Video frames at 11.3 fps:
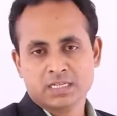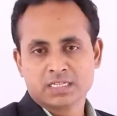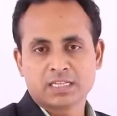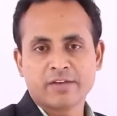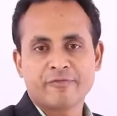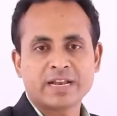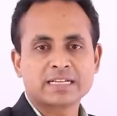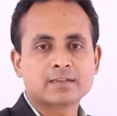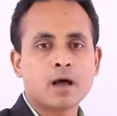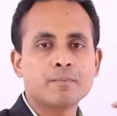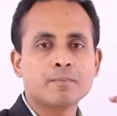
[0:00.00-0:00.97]
Say for
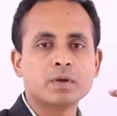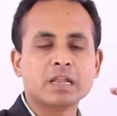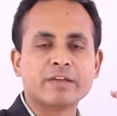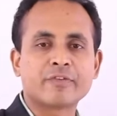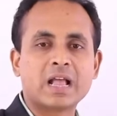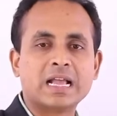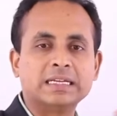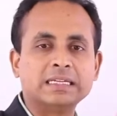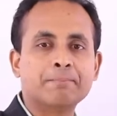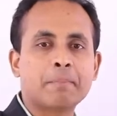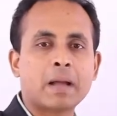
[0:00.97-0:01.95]
example, if
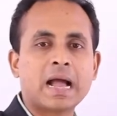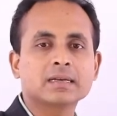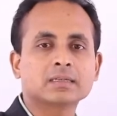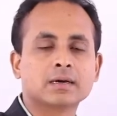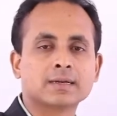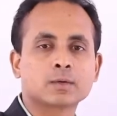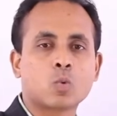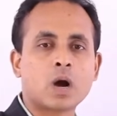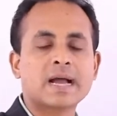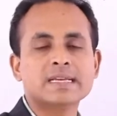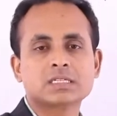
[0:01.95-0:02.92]
any bank
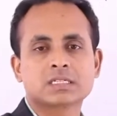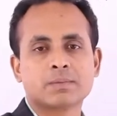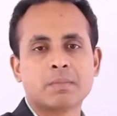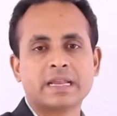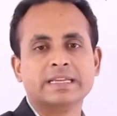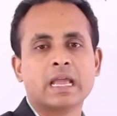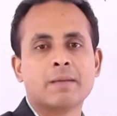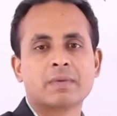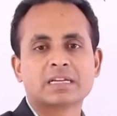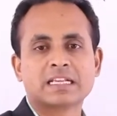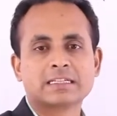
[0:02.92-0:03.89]
required money
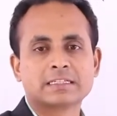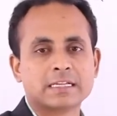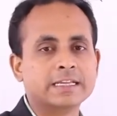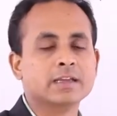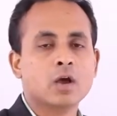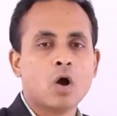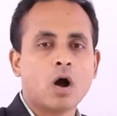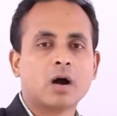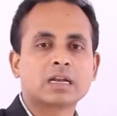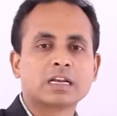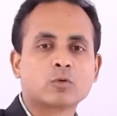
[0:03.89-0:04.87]
emergently
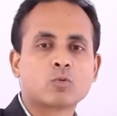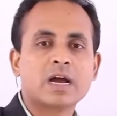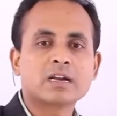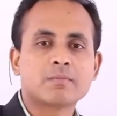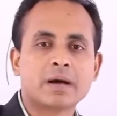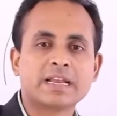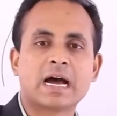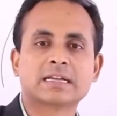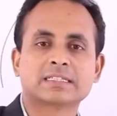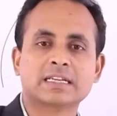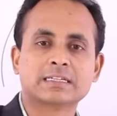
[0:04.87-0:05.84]
or required money
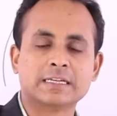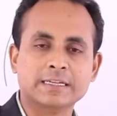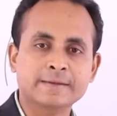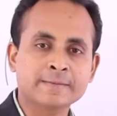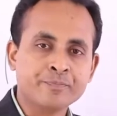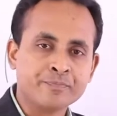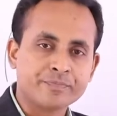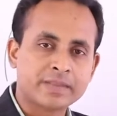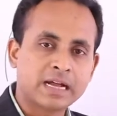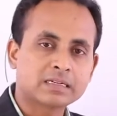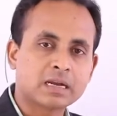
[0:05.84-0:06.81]
urgently,
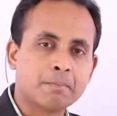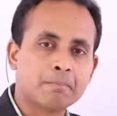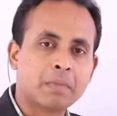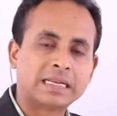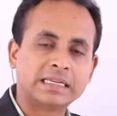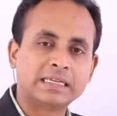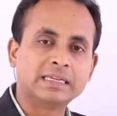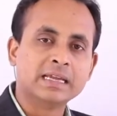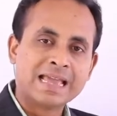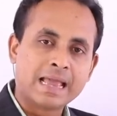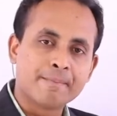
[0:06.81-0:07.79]
that
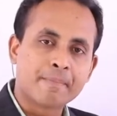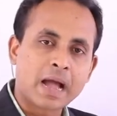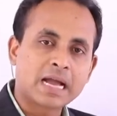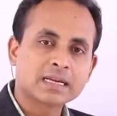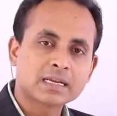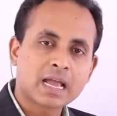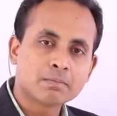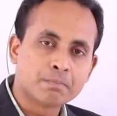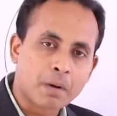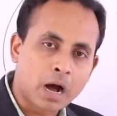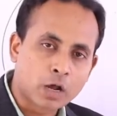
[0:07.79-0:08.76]
money a bank
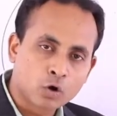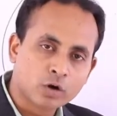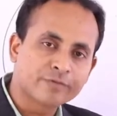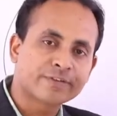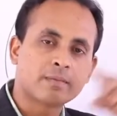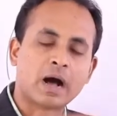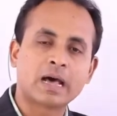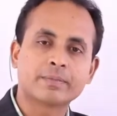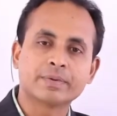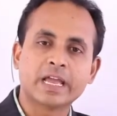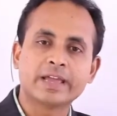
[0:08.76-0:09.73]
can borrow from
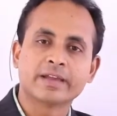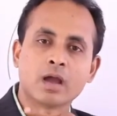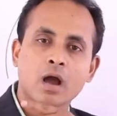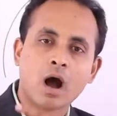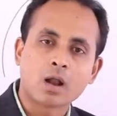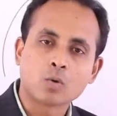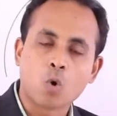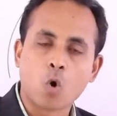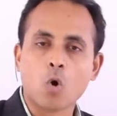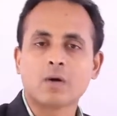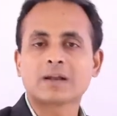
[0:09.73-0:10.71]
RBI on
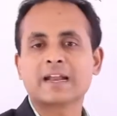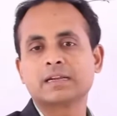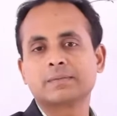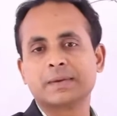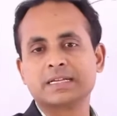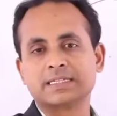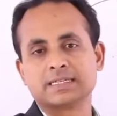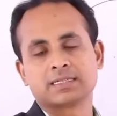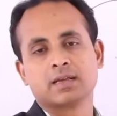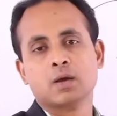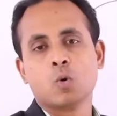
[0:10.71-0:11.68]
overnight
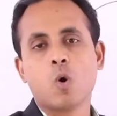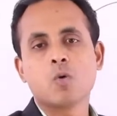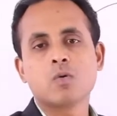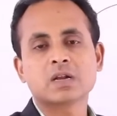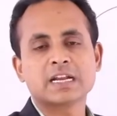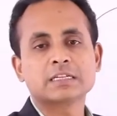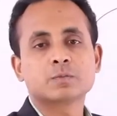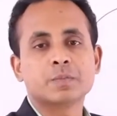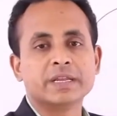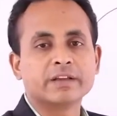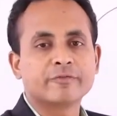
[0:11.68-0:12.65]
basis. Overnight
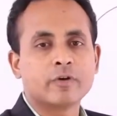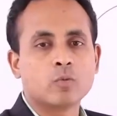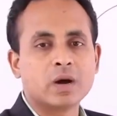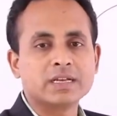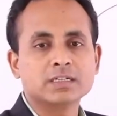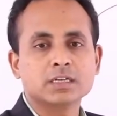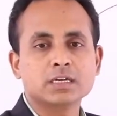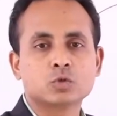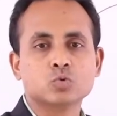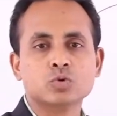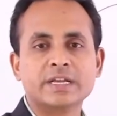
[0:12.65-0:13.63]
meaning for 1
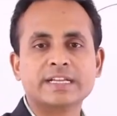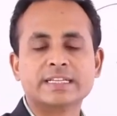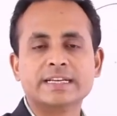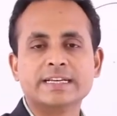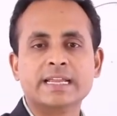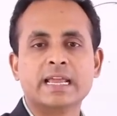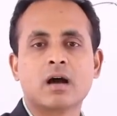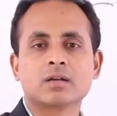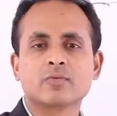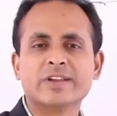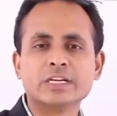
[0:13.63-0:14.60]
day, 2 day, 3 day,
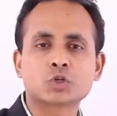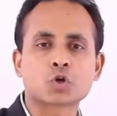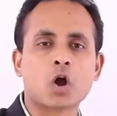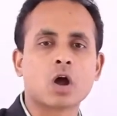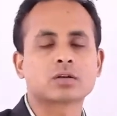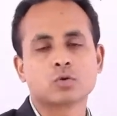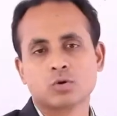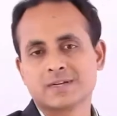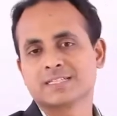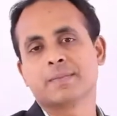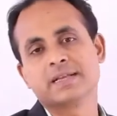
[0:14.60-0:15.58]
on very short
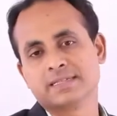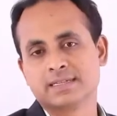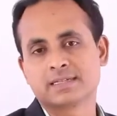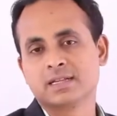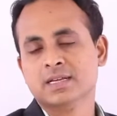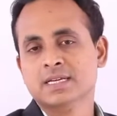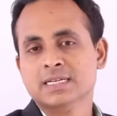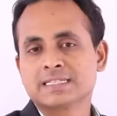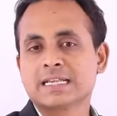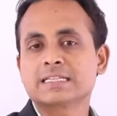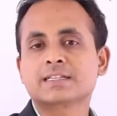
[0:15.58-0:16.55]
notice basis.
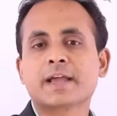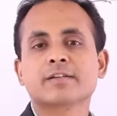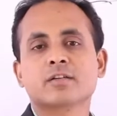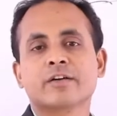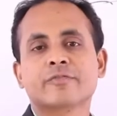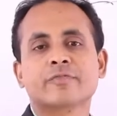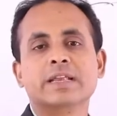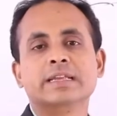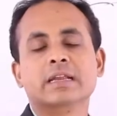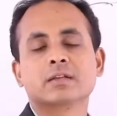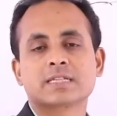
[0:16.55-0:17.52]
Such kind of
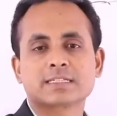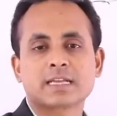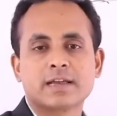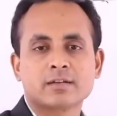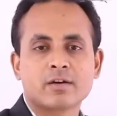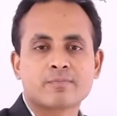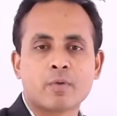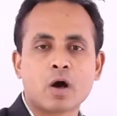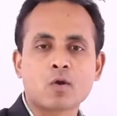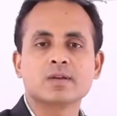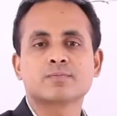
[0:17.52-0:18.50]

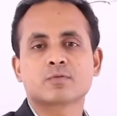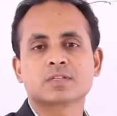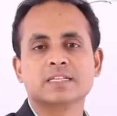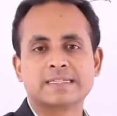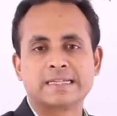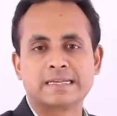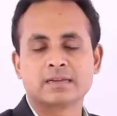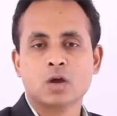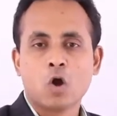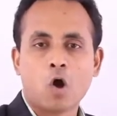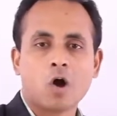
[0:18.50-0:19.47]
borrowing
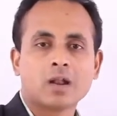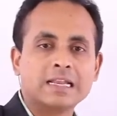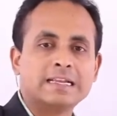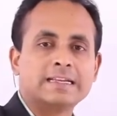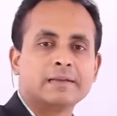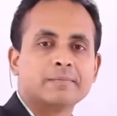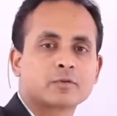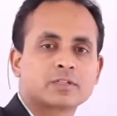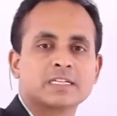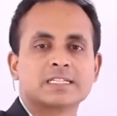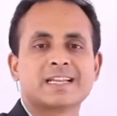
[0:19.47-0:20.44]
procedure or lending
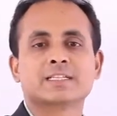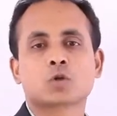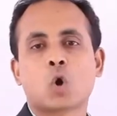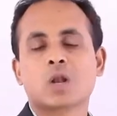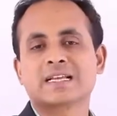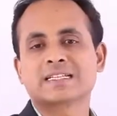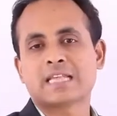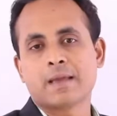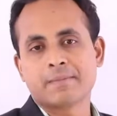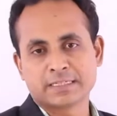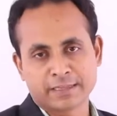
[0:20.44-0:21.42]
procedure is called as
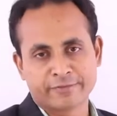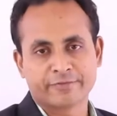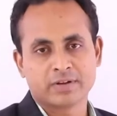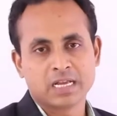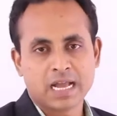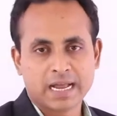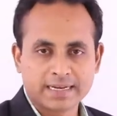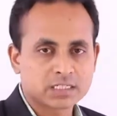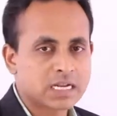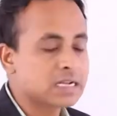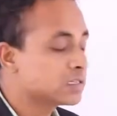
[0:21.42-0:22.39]
MSF.
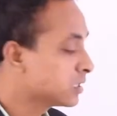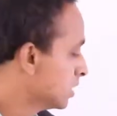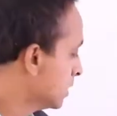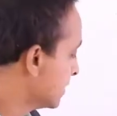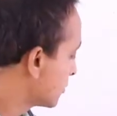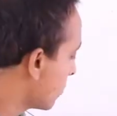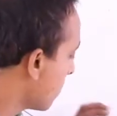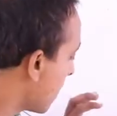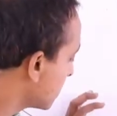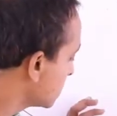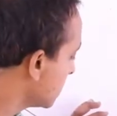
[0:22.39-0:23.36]
Understand? So
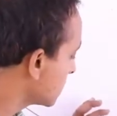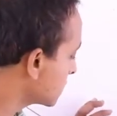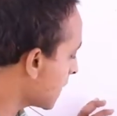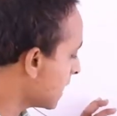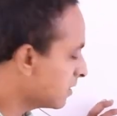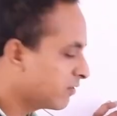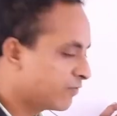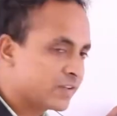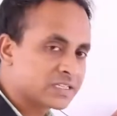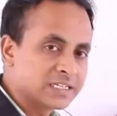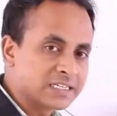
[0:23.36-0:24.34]
marginal standing
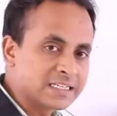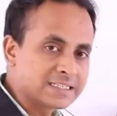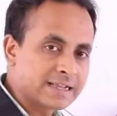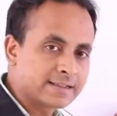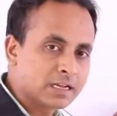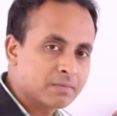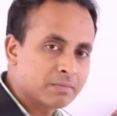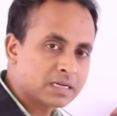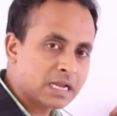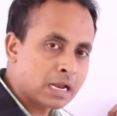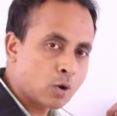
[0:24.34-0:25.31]
facility is nothing
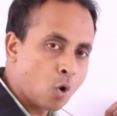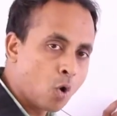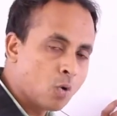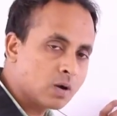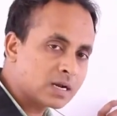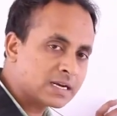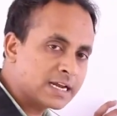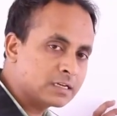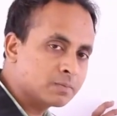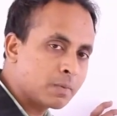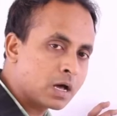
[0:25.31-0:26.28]
but an
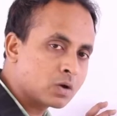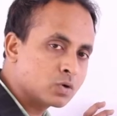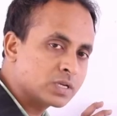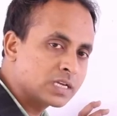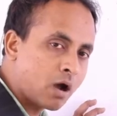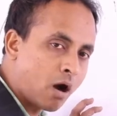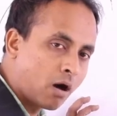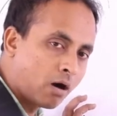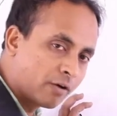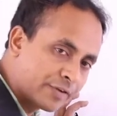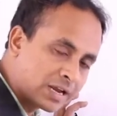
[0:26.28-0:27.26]
overnight borrowing
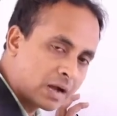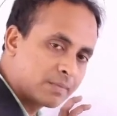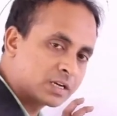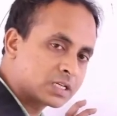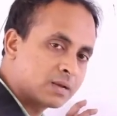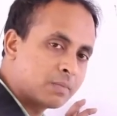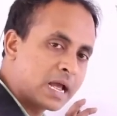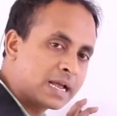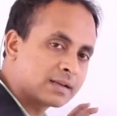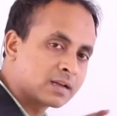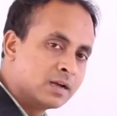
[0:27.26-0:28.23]
of a commercial
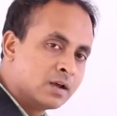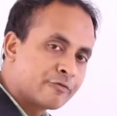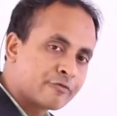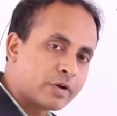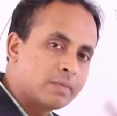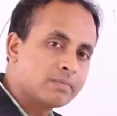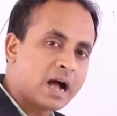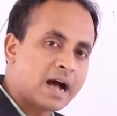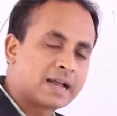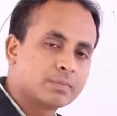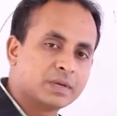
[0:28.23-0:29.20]
bank from
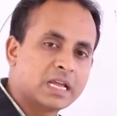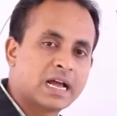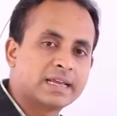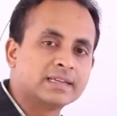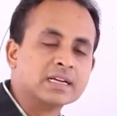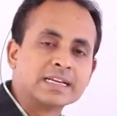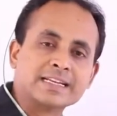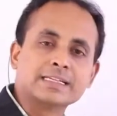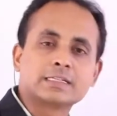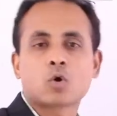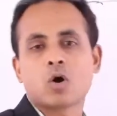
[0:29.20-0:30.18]
RBI
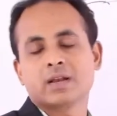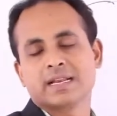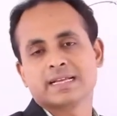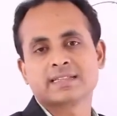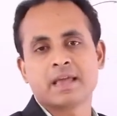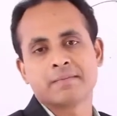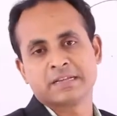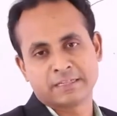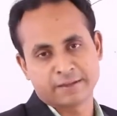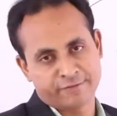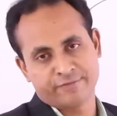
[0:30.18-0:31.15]
is called as
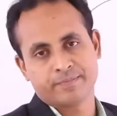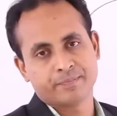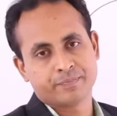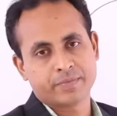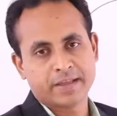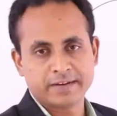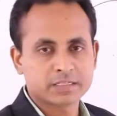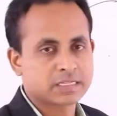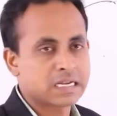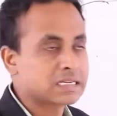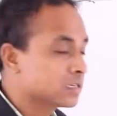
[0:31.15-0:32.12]
MSF.
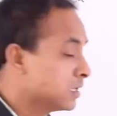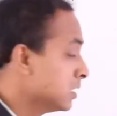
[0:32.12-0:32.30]
Understand?